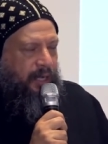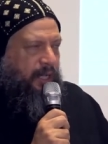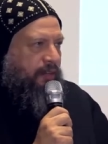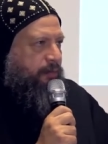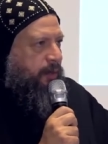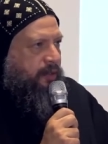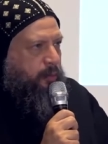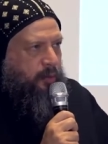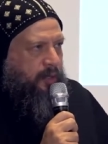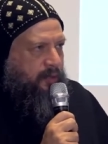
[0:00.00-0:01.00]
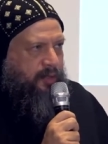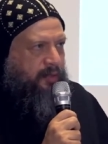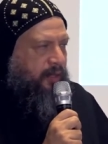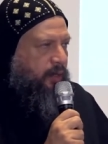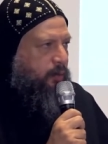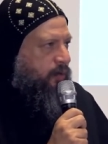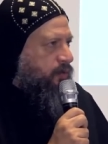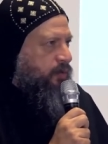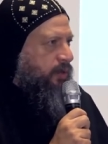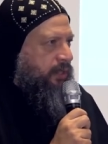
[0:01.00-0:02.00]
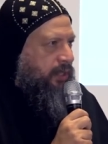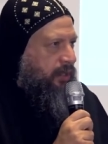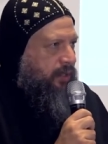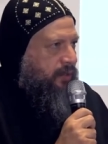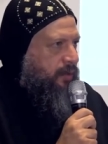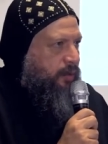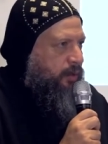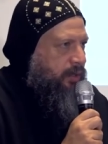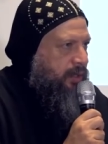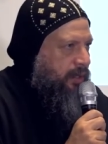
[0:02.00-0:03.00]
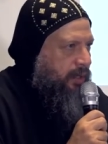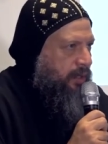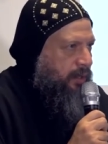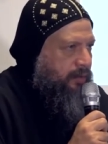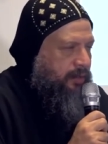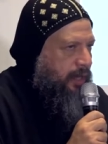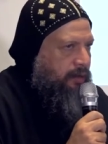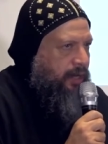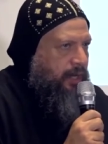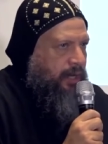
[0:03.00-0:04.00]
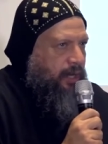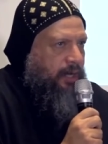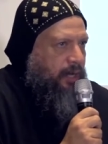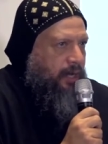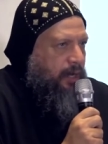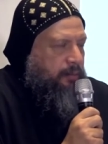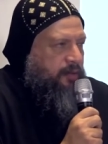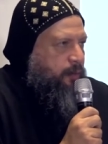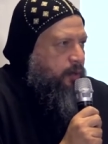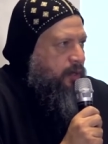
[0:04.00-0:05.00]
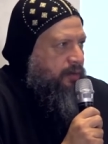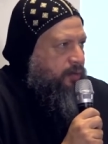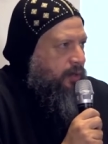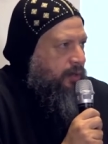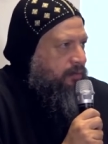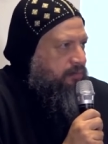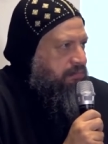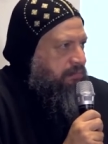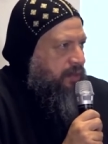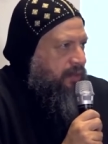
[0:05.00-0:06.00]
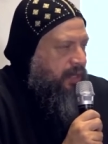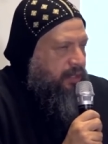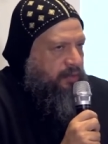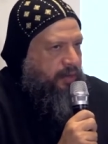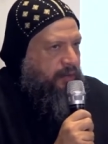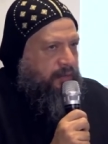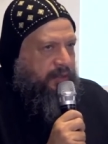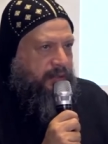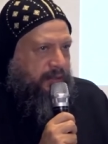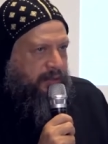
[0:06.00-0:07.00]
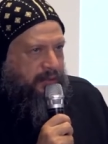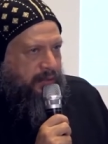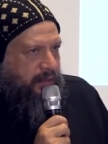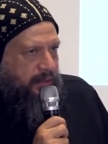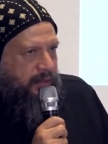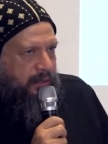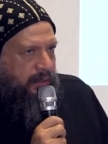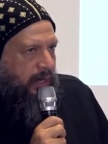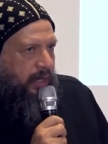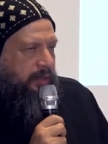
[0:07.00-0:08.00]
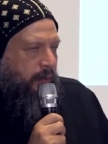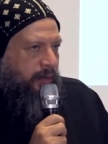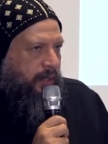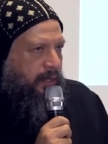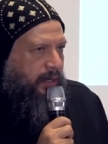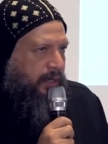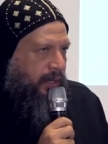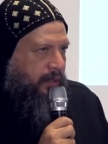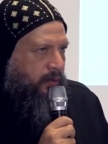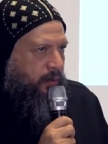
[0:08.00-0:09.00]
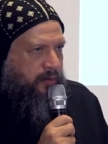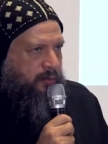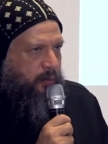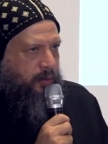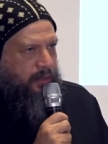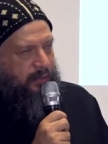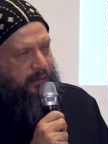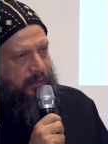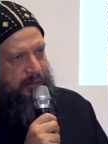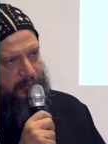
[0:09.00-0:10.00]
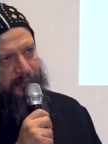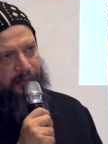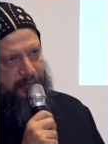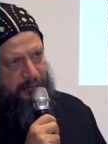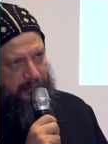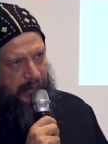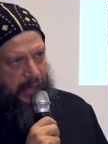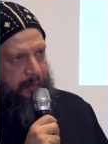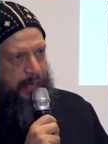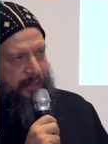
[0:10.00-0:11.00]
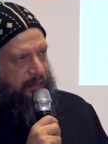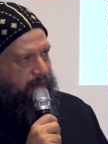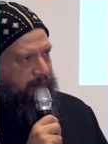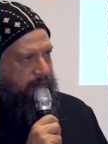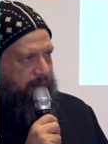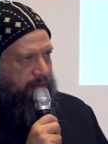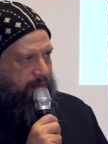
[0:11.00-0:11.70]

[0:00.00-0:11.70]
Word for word: I have been smoking since I was fourteen years old. So now I'm smoking for thirty-five years. I don't think I can quit smoking. I'm addict.